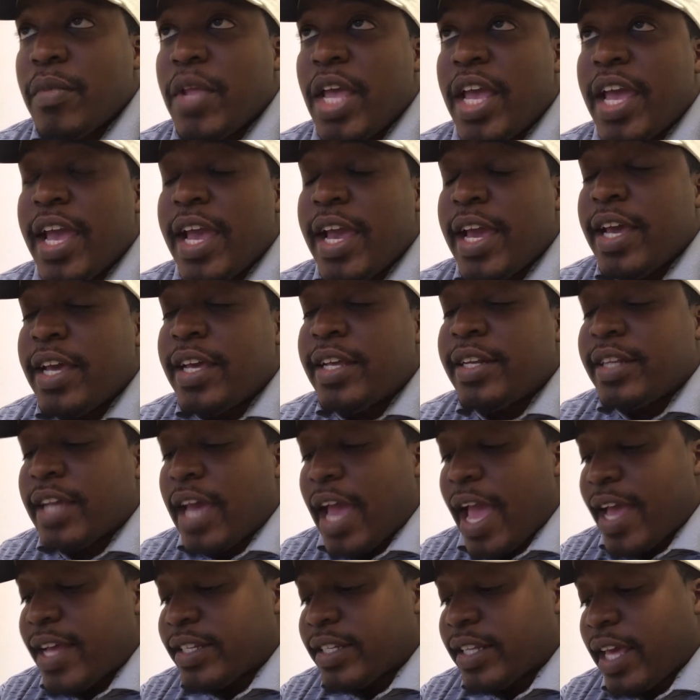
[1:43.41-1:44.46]
And
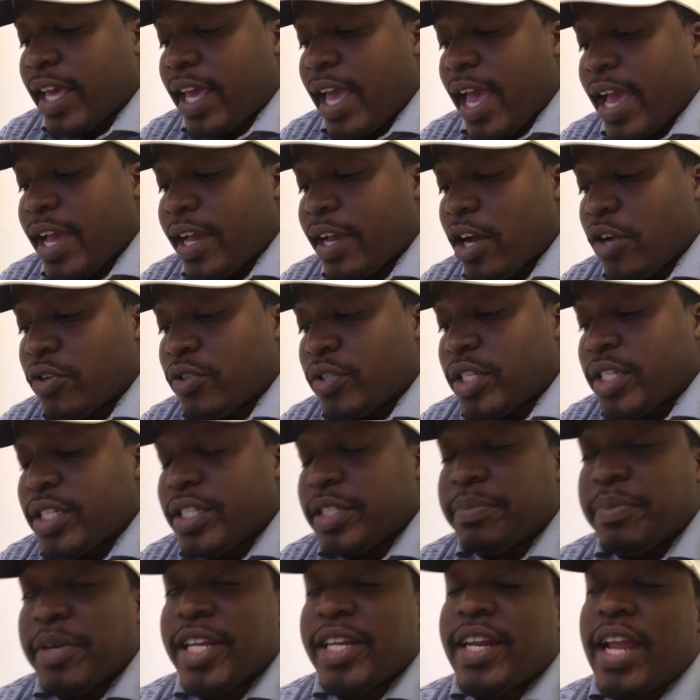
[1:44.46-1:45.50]
as a head coach,
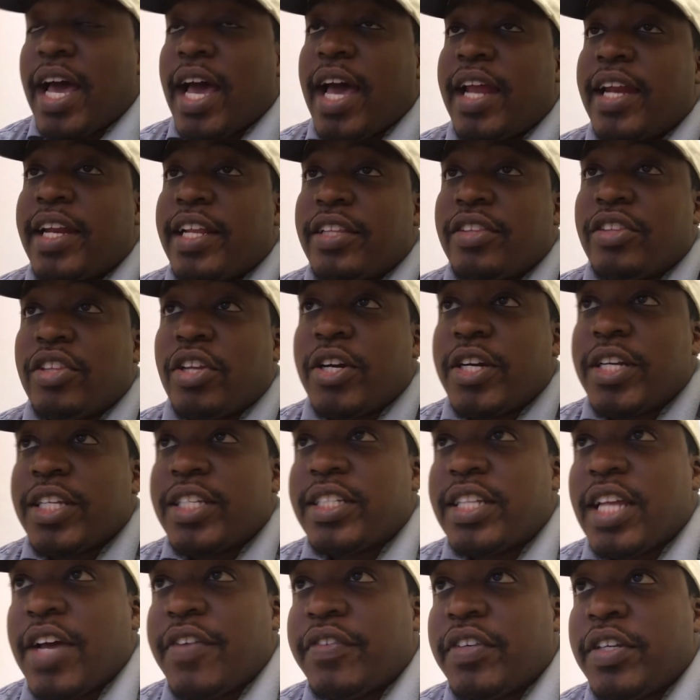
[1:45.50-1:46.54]
he's been
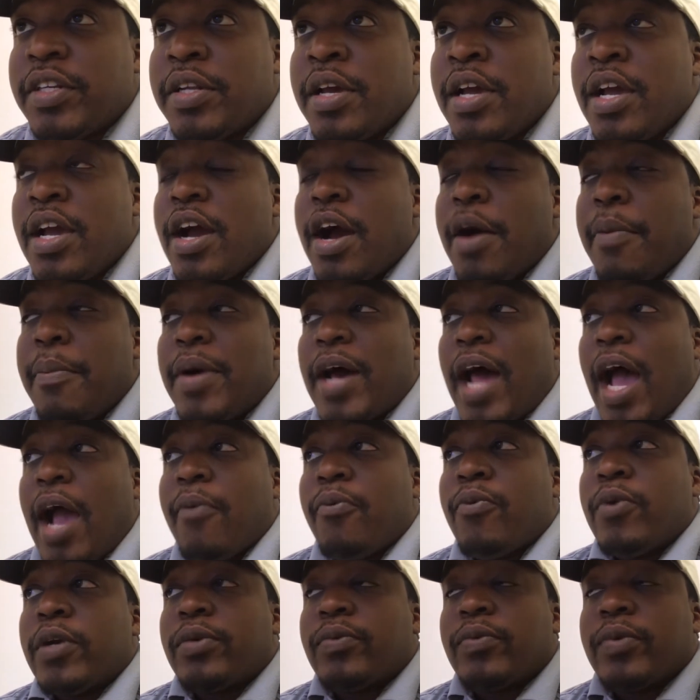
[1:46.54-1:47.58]
9-37. But I
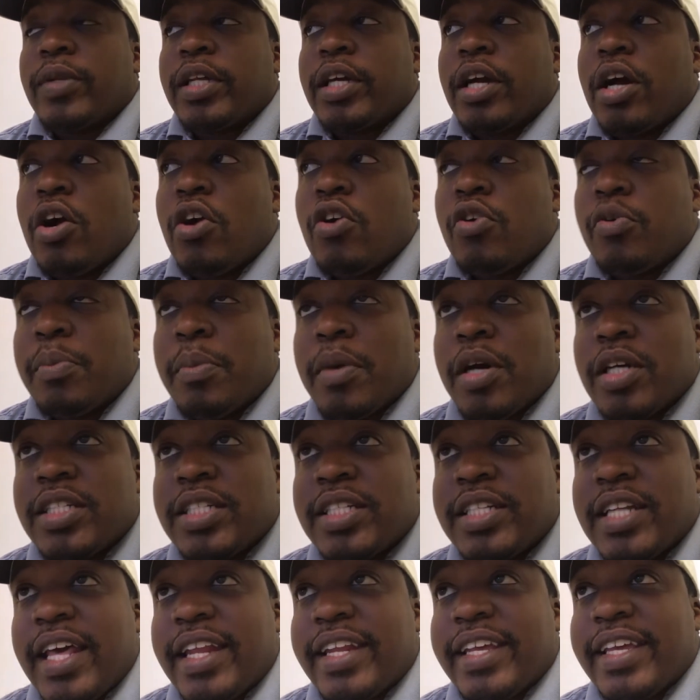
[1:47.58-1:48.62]
wouldn't really hold much
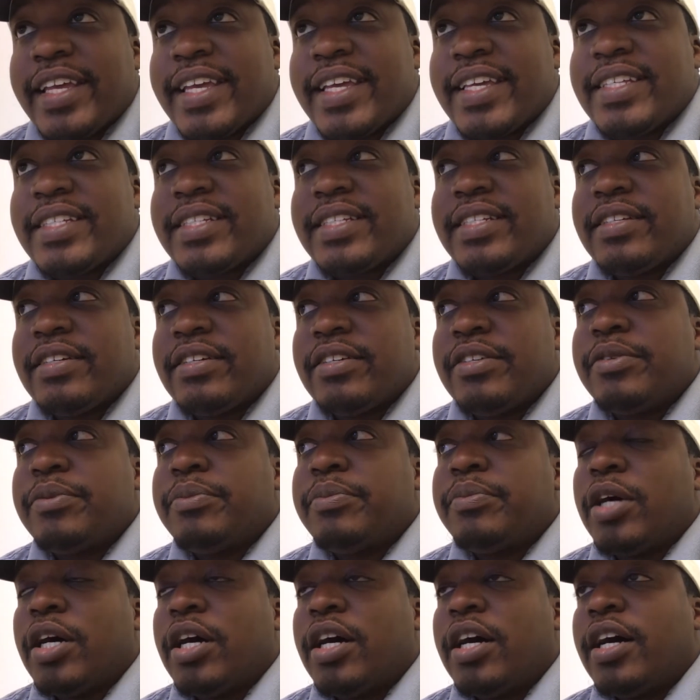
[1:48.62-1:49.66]
of that against
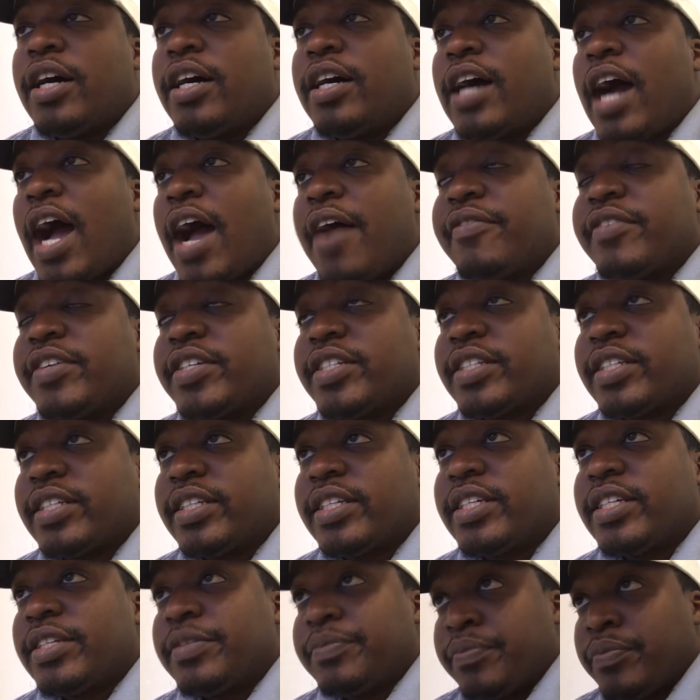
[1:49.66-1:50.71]
him.
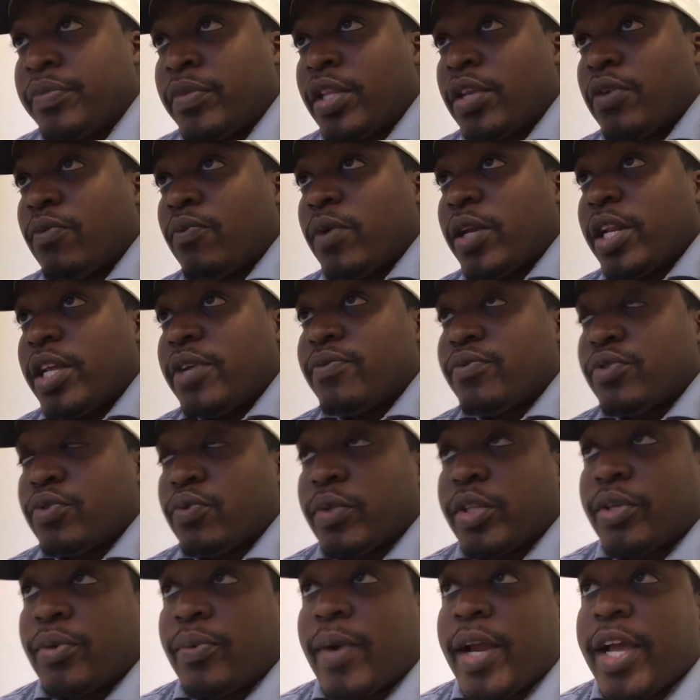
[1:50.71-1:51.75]
Obviously, when he was
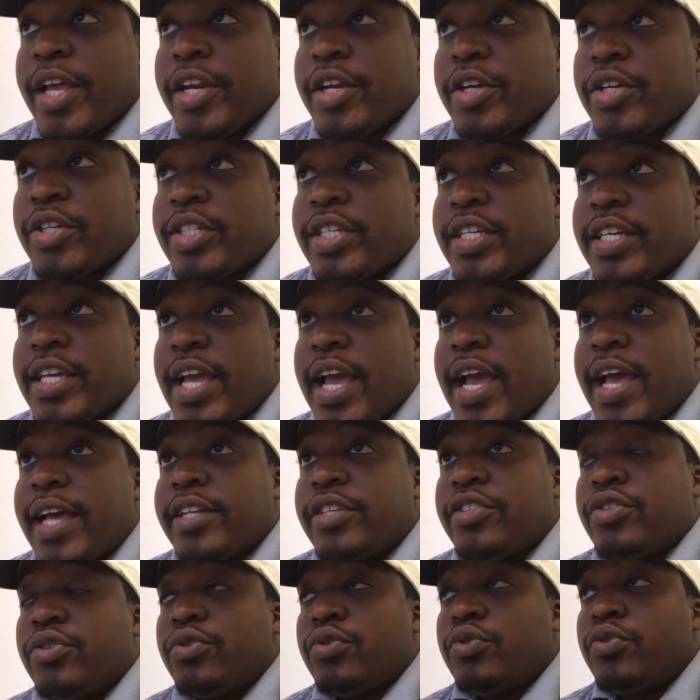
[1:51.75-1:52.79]
with the Raiders, he
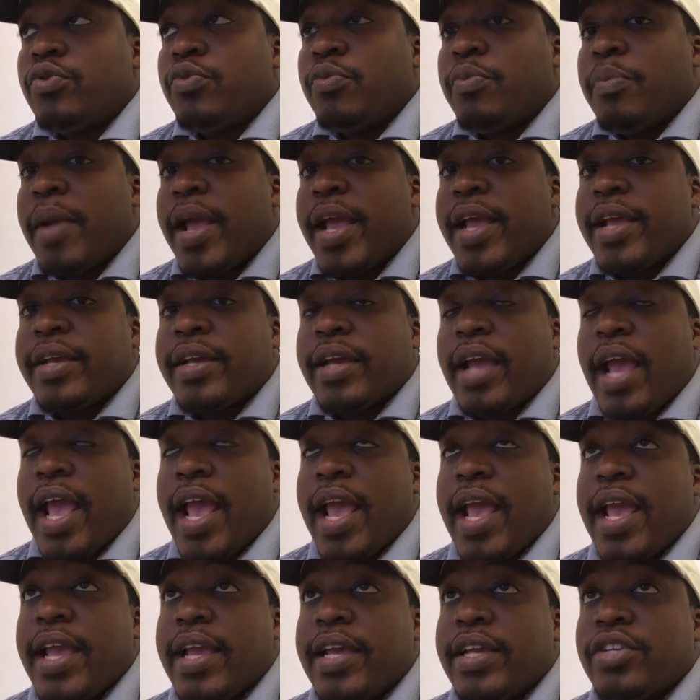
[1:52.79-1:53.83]
had to make
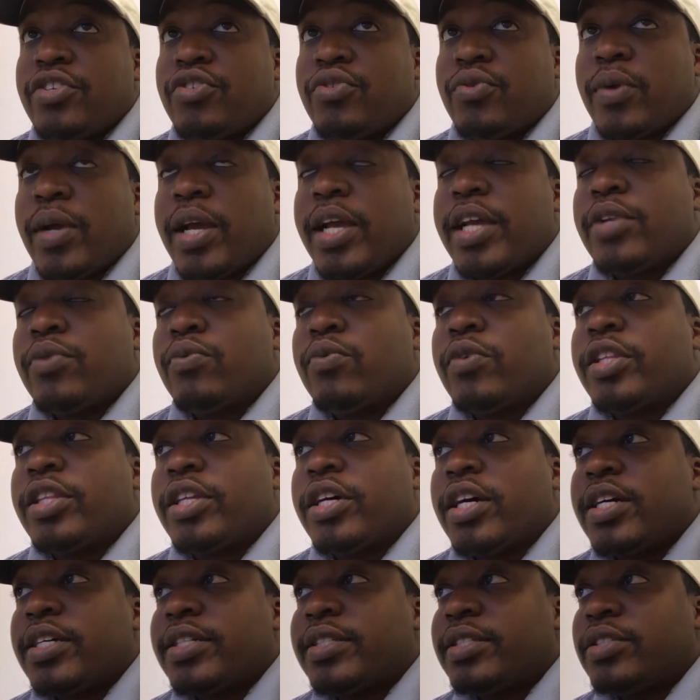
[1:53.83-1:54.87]
a trade with
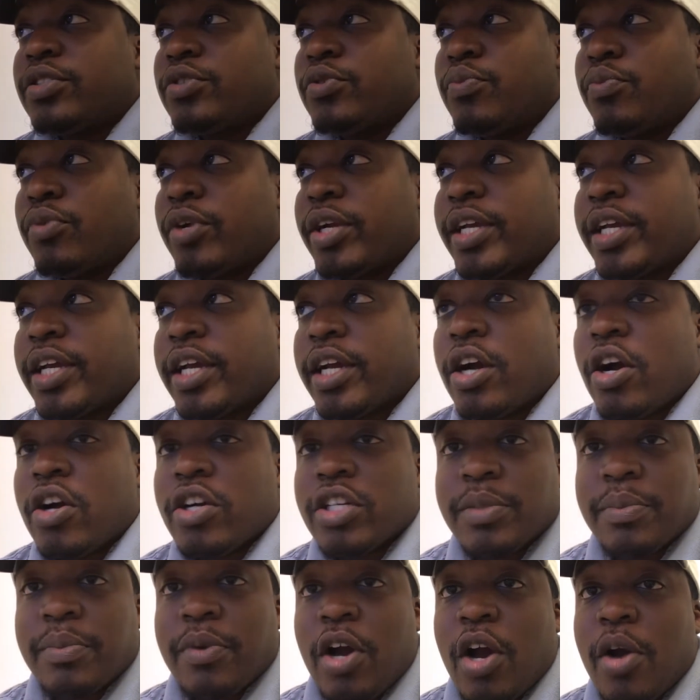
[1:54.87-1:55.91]
us to bring in
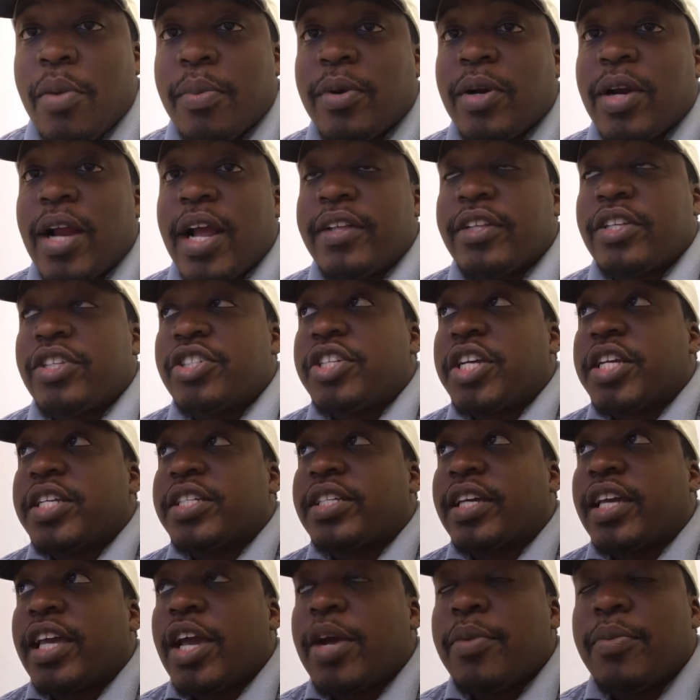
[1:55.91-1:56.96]
Carson Palmer after
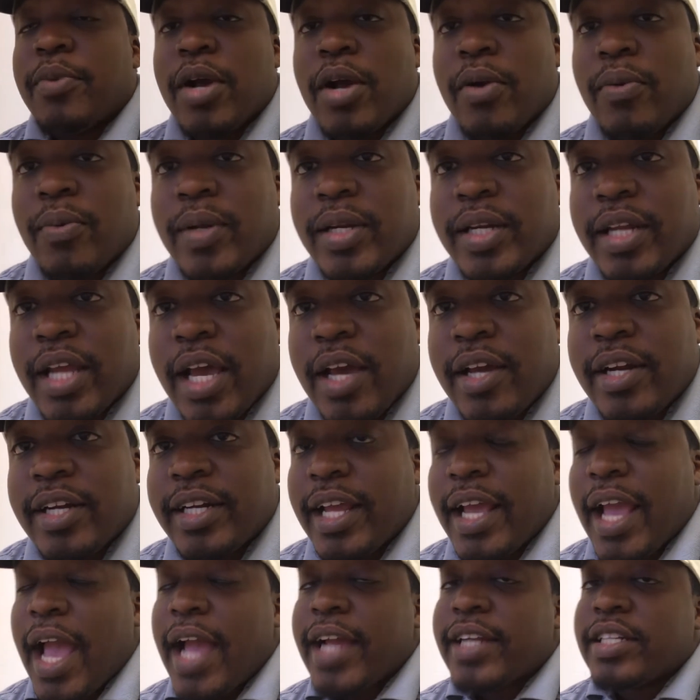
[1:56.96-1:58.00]
Jason Campbell went down,
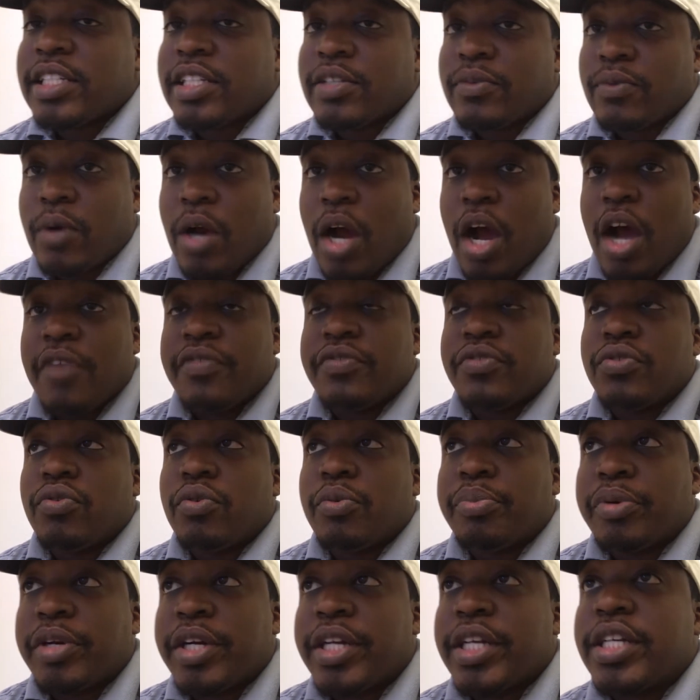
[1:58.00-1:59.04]
and they actually were off to
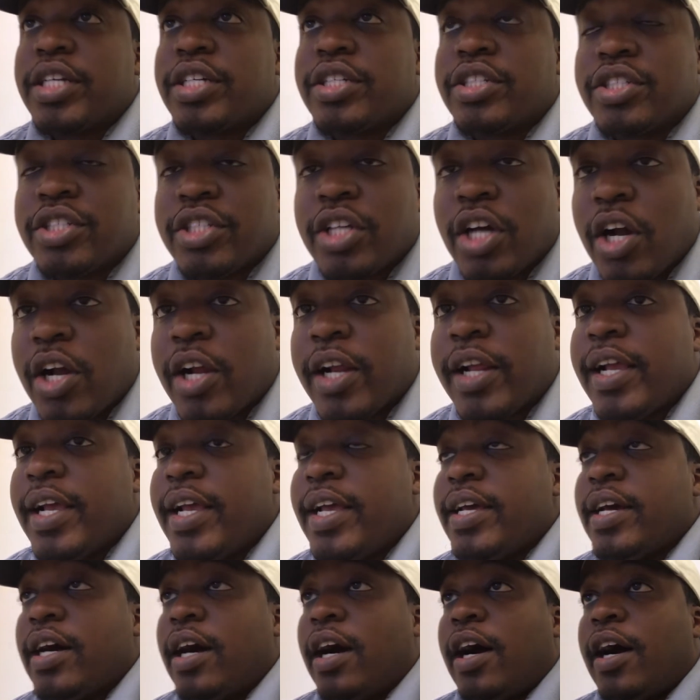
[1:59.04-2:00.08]
a pretty good start.
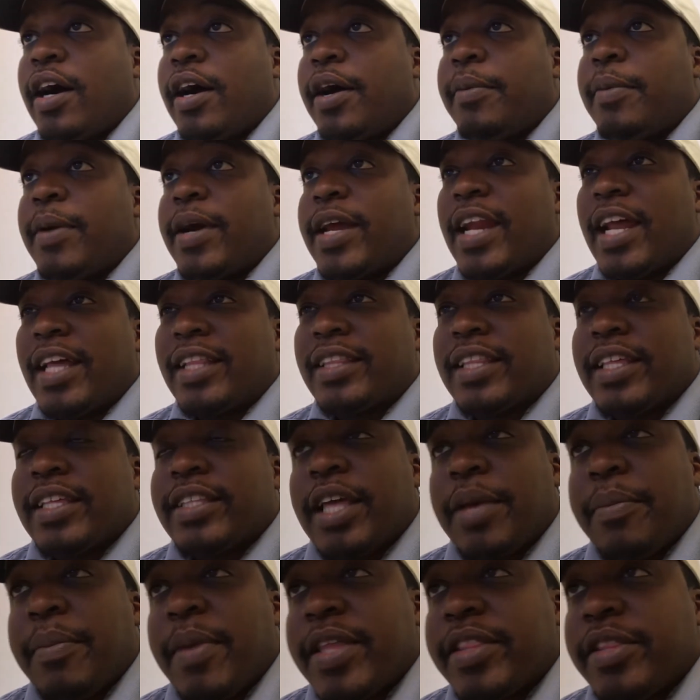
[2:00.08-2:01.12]
And I think
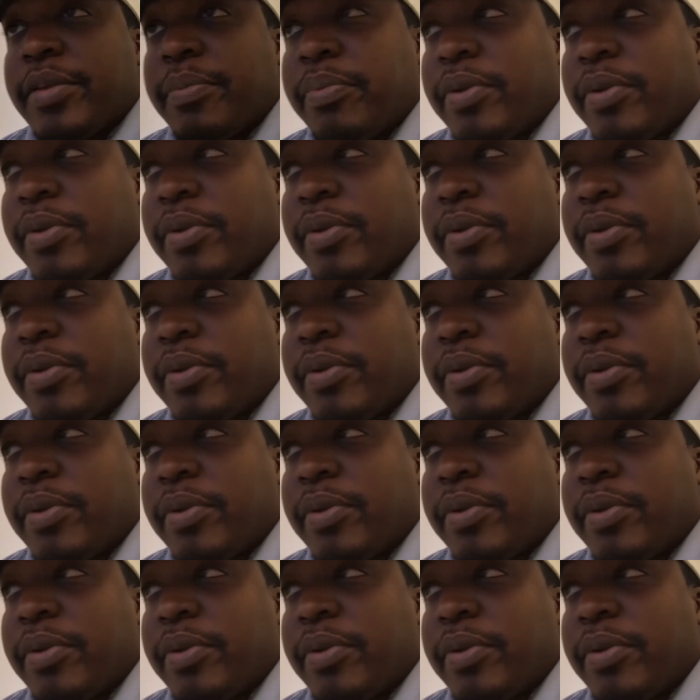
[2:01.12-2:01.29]
they made the